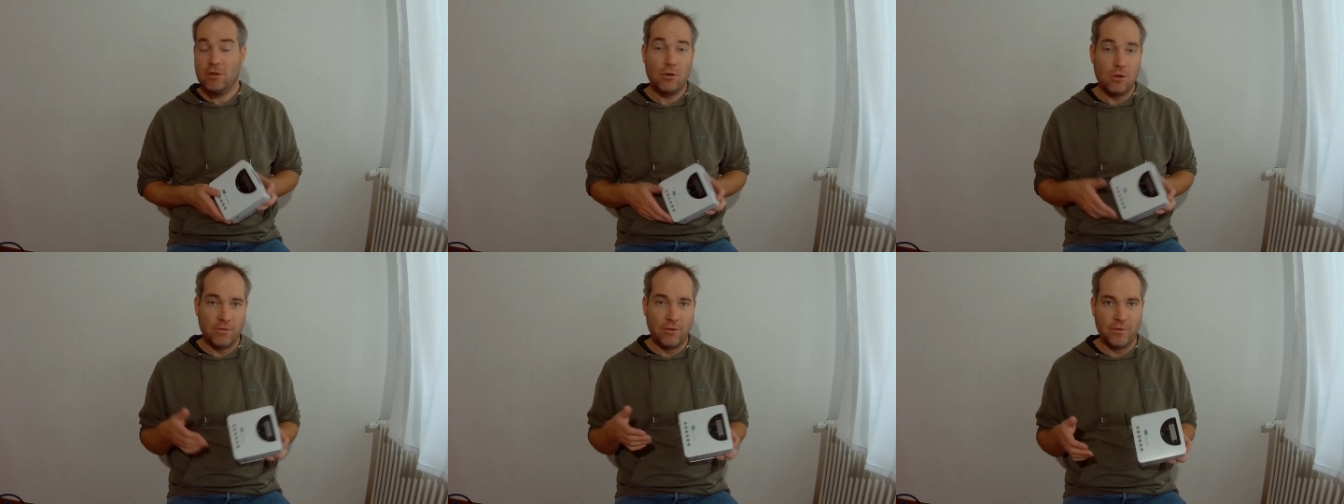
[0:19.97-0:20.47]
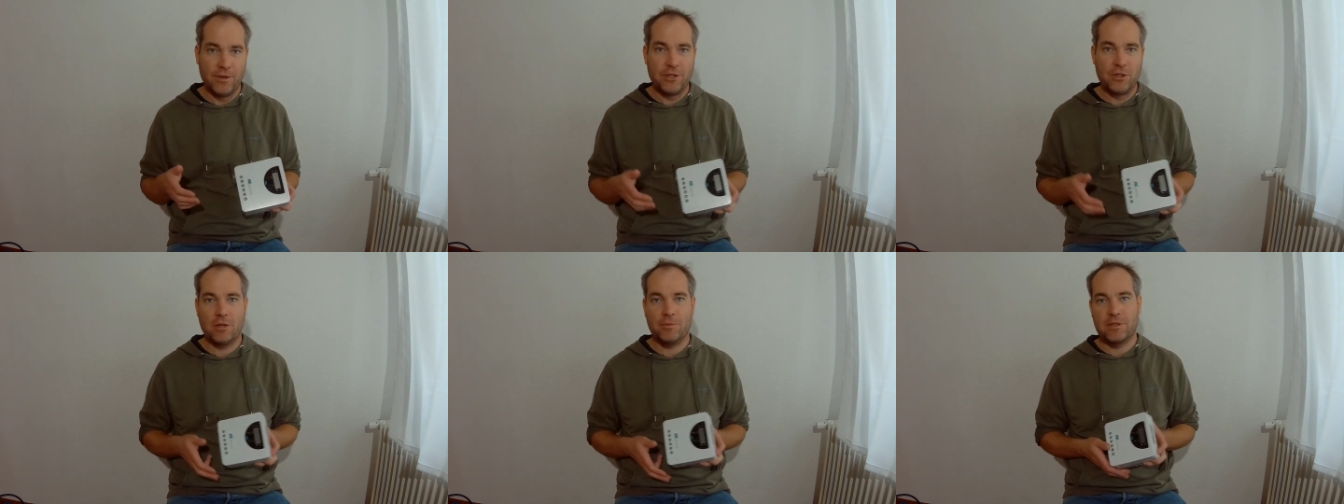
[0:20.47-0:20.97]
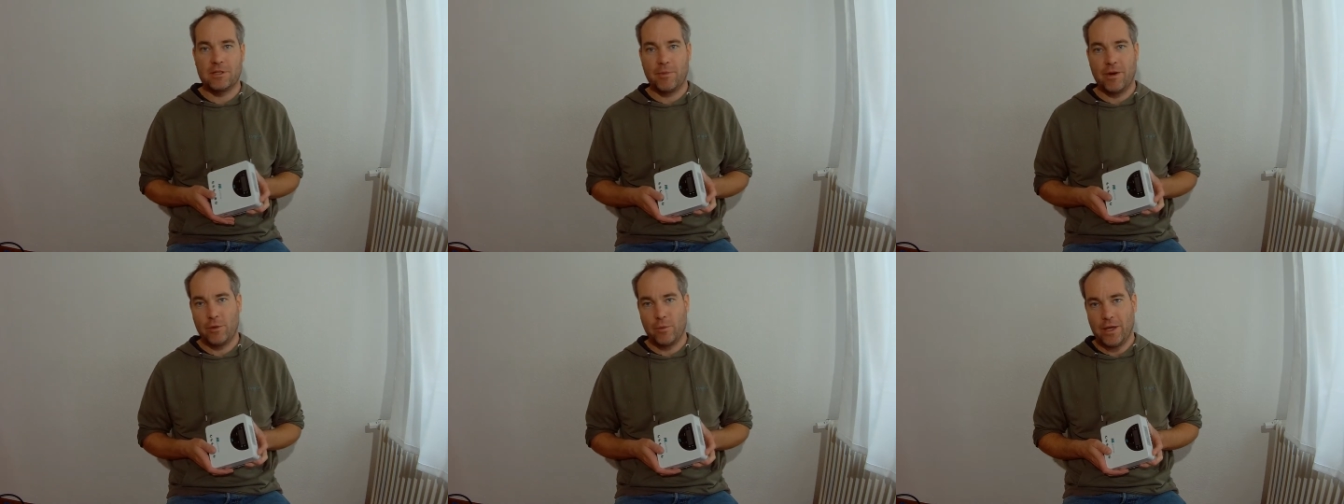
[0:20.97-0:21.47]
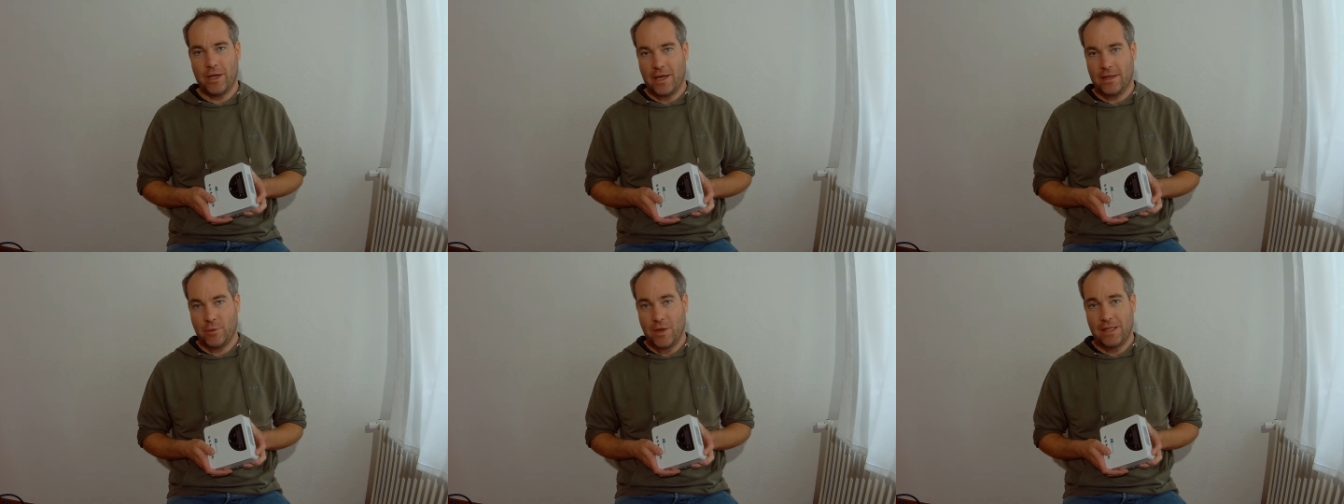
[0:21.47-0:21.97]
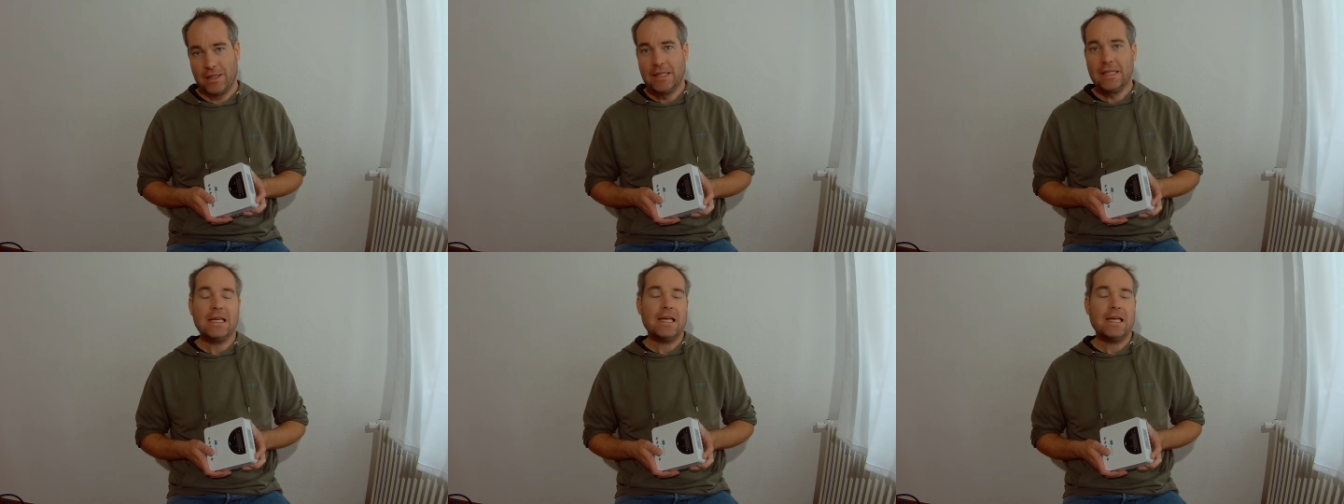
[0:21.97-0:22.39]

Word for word: or for wind turbines by the way as well.